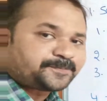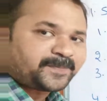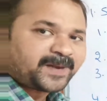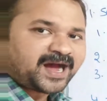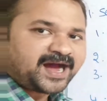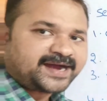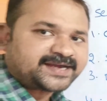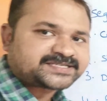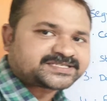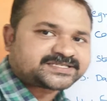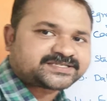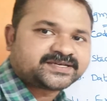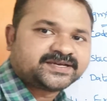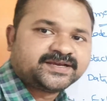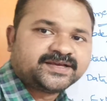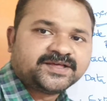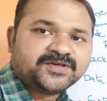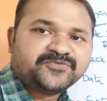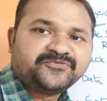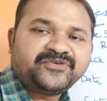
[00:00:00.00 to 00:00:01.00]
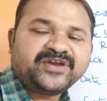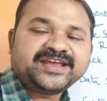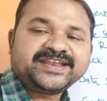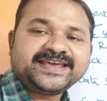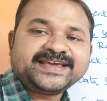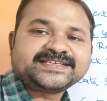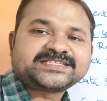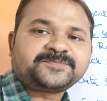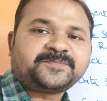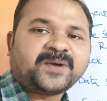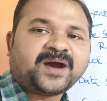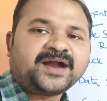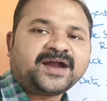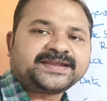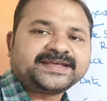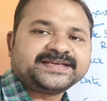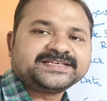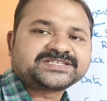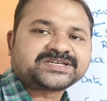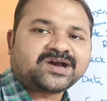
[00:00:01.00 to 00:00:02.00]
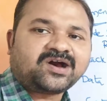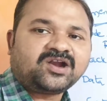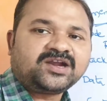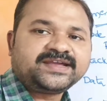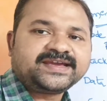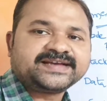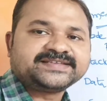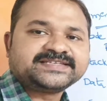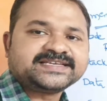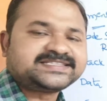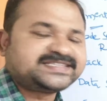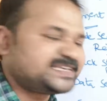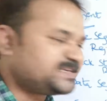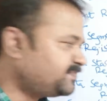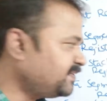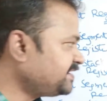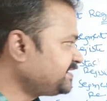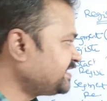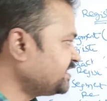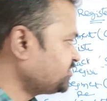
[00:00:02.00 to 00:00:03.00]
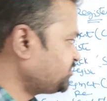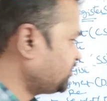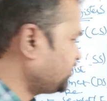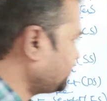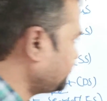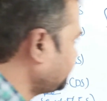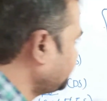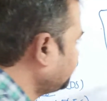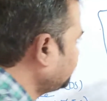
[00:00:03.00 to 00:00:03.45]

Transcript: parts, where each part is called as a segmentation.